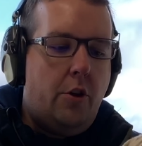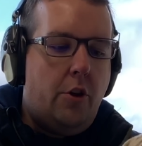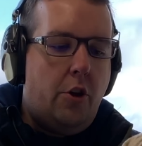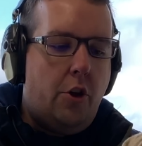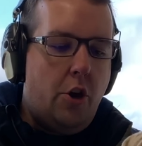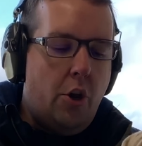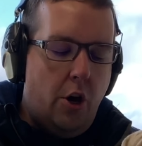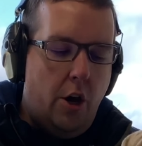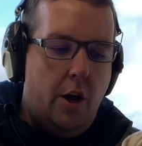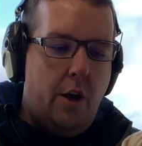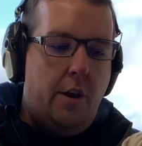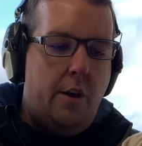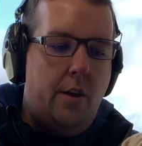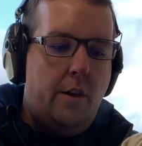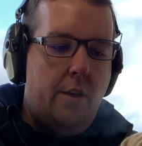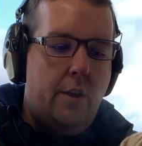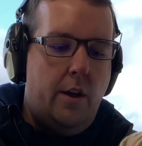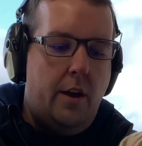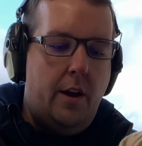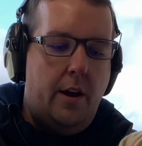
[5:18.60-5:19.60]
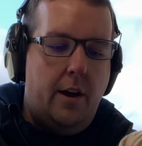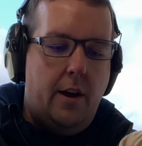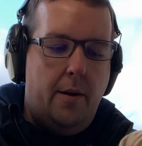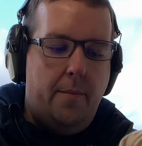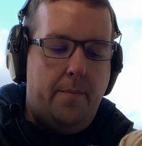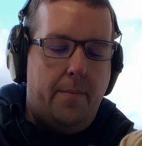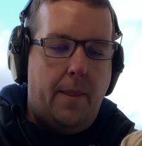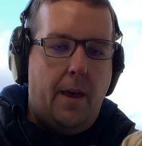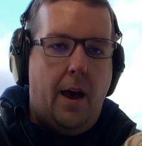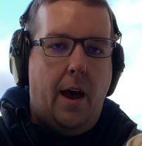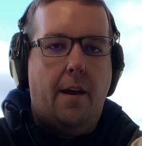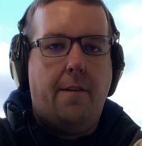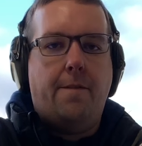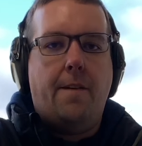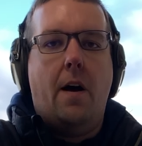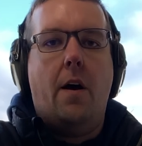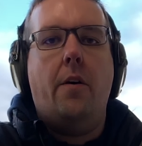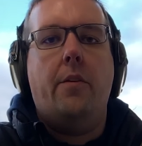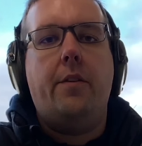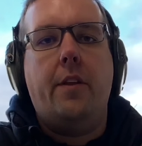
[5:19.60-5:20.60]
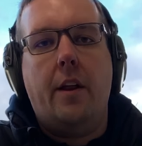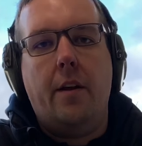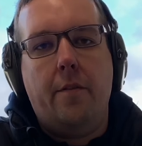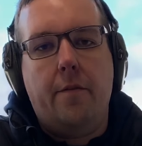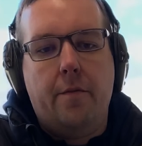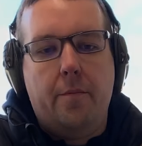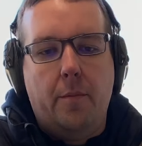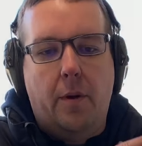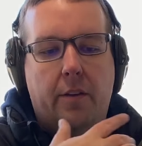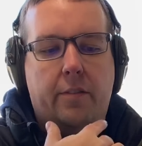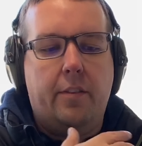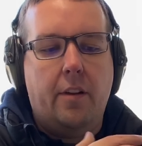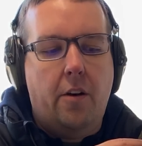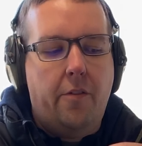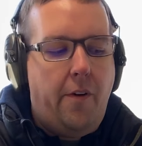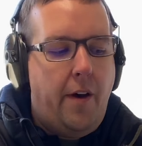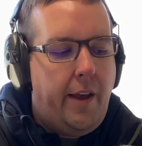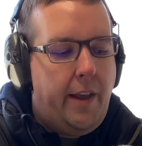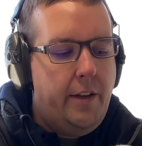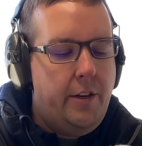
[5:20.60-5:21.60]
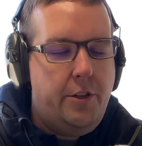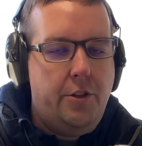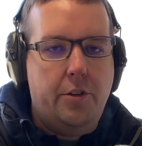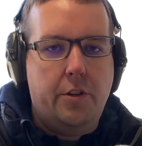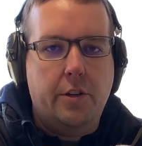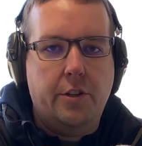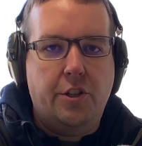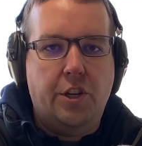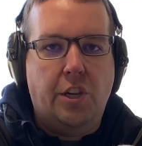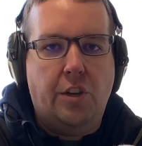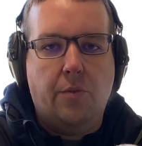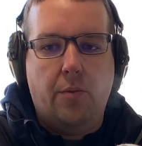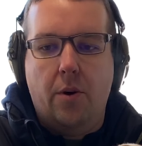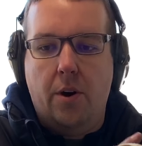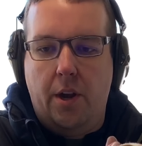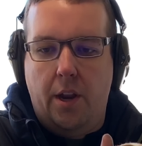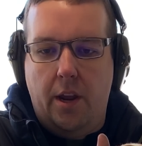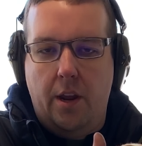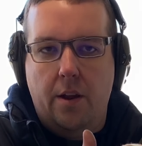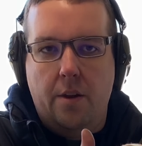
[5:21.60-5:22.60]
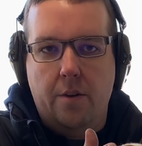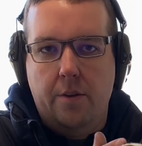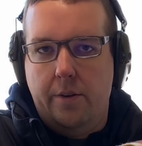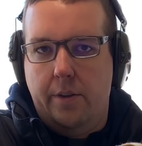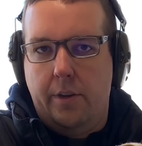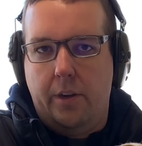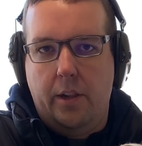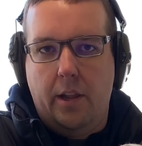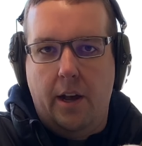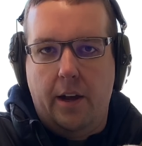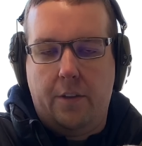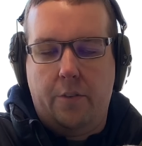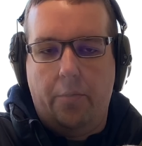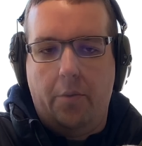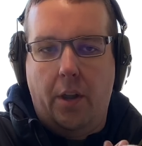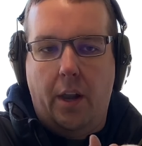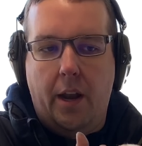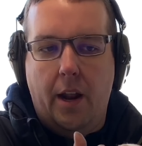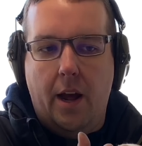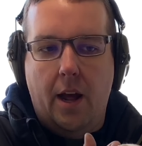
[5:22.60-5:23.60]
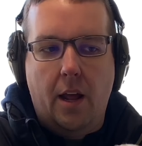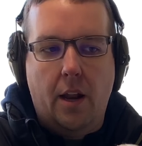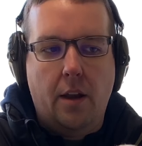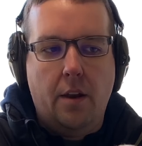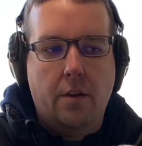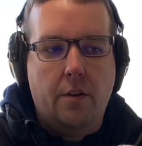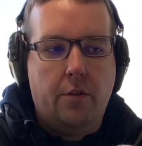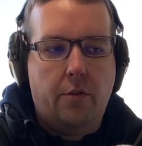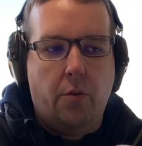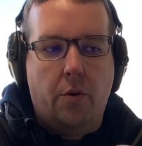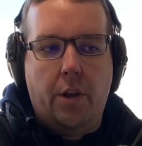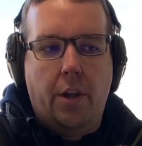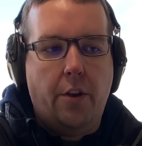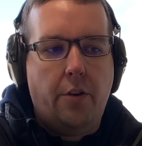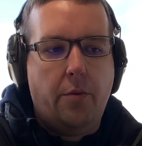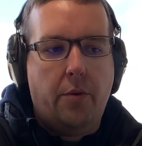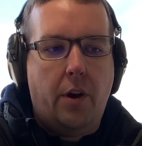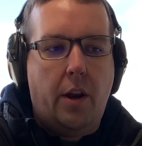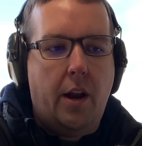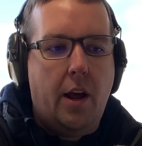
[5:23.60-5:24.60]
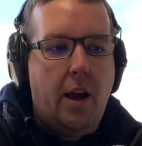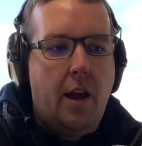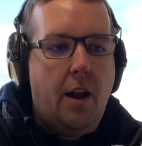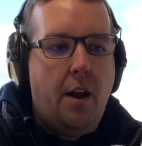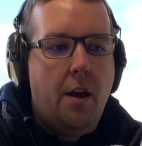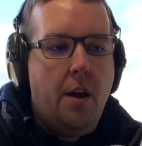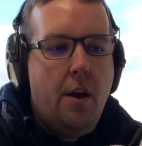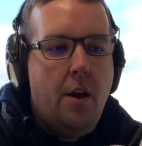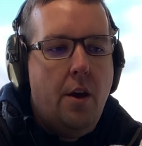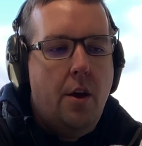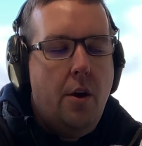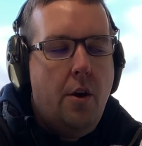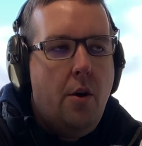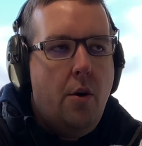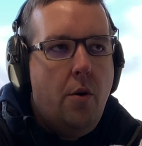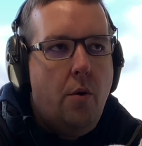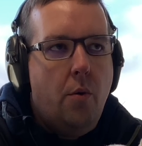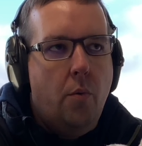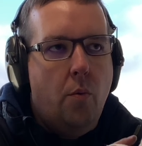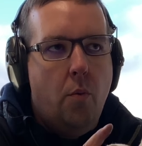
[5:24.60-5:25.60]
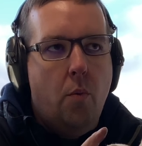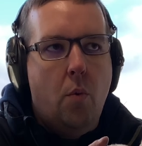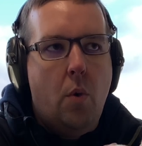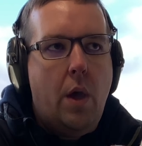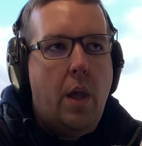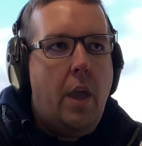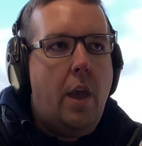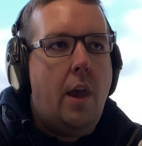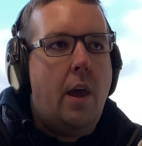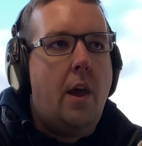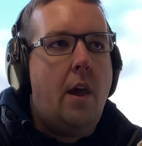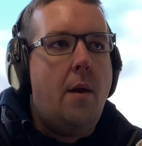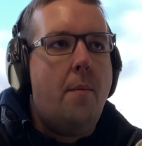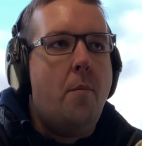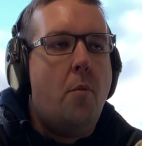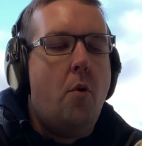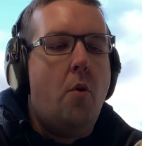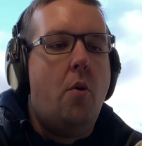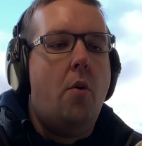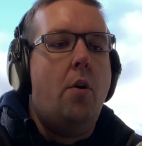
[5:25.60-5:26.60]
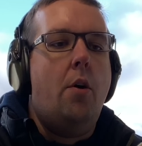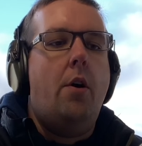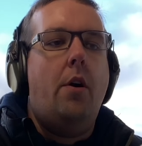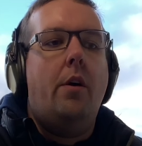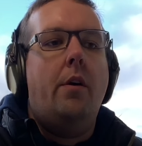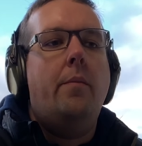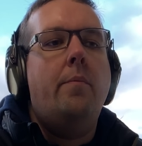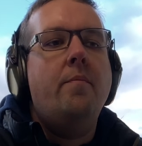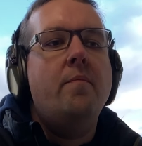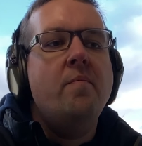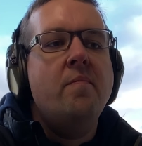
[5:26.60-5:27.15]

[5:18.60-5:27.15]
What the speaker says: good, I found that myself I can shoot a G20 or a Glock 29, 20 or 29 way more